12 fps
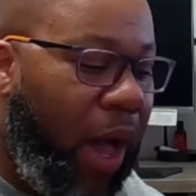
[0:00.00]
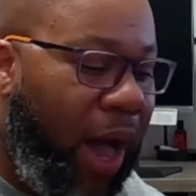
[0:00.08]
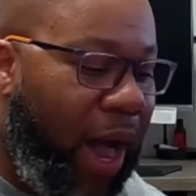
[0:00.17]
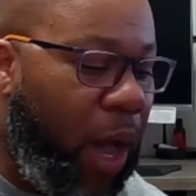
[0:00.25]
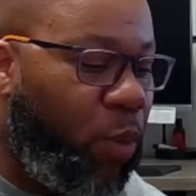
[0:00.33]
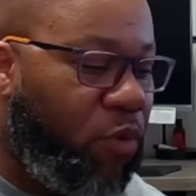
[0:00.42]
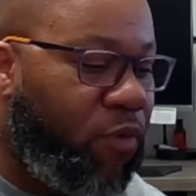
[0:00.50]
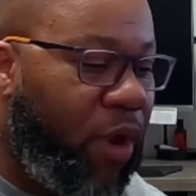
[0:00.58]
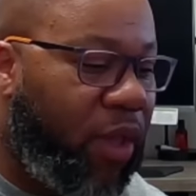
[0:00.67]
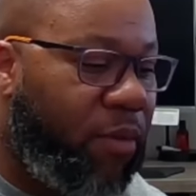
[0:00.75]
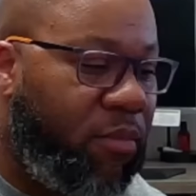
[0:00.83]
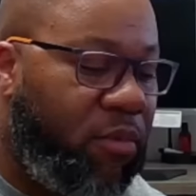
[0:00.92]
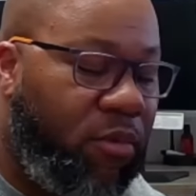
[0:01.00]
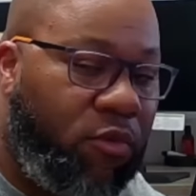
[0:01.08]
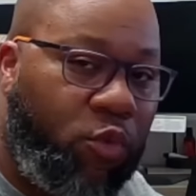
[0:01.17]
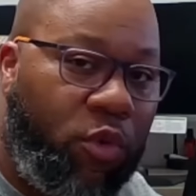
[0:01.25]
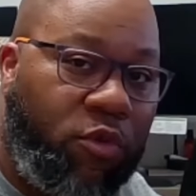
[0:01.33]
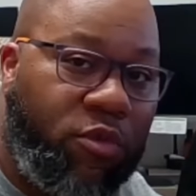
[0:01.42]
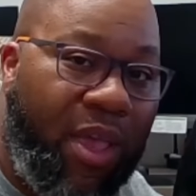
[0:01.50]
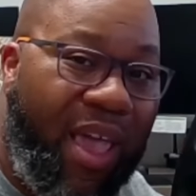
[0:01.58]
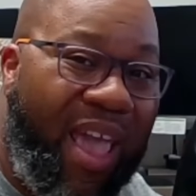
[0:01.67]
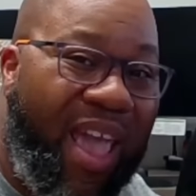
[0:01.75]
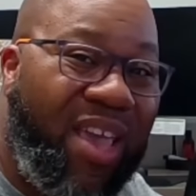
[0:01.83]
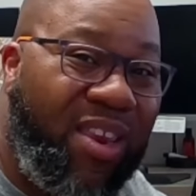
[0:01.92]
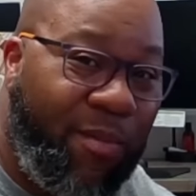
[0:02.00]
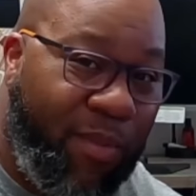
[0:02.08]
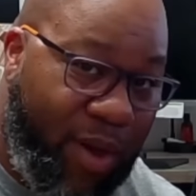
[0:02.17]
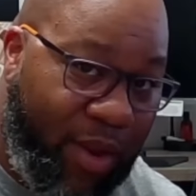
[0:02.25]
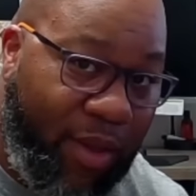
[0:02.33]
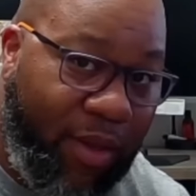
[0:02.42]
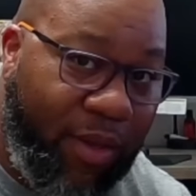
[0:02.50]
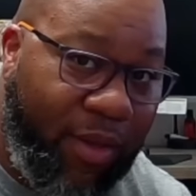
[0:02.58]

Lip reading: I would recommend this wheel to anybody.